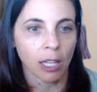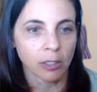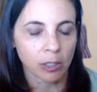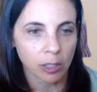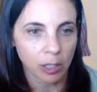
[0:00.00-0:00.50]

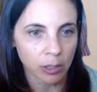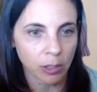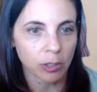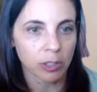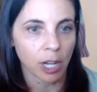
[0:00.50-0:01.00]
and
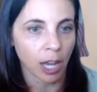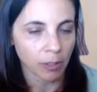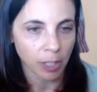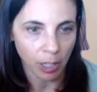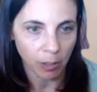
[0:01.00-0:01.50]
skills to
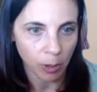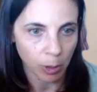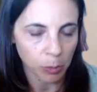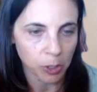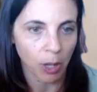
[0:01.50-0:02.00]
advocate
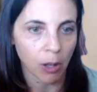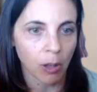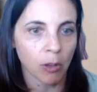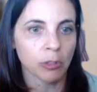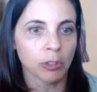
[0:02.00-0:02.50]
for
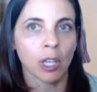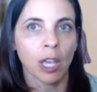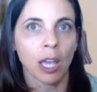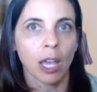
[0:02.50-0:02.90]
themselves